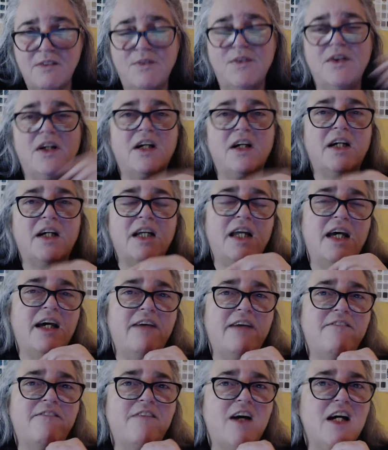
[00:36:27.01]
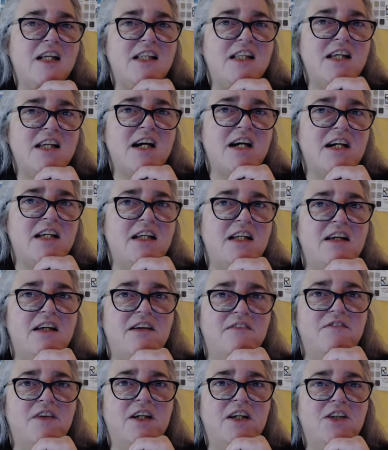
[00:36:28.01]
we're not going to have a ton
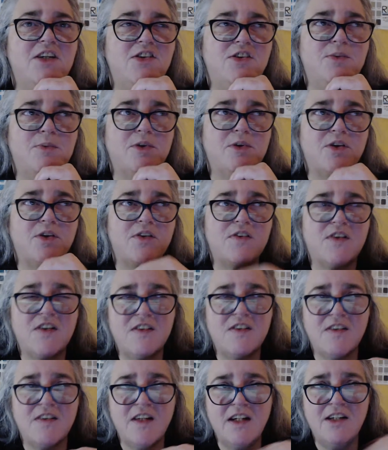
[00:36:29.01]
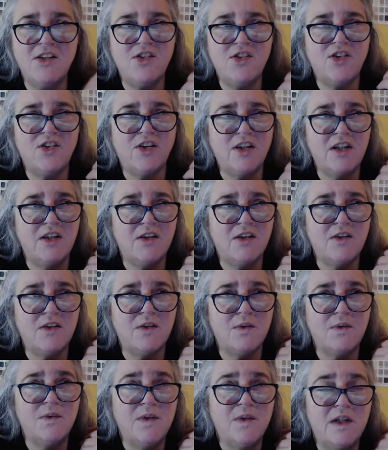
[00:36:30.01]
of vegetables because I usually
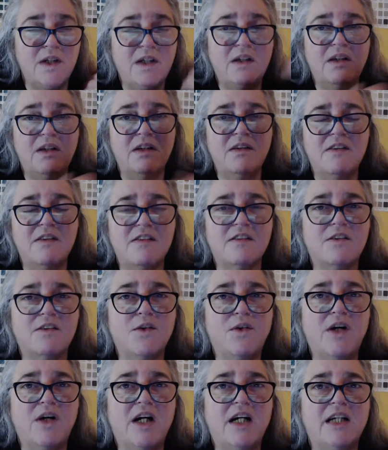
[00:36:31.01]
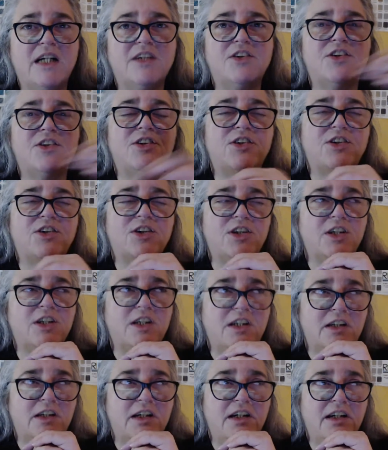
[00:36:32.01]
do squash
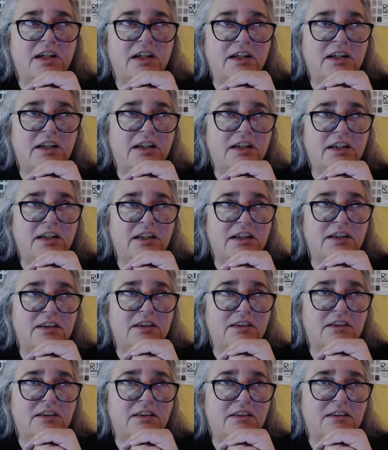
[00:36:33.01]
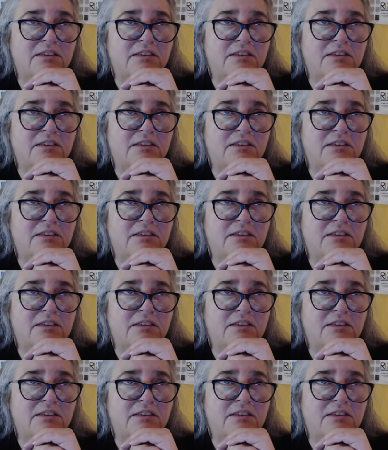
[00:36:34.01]
and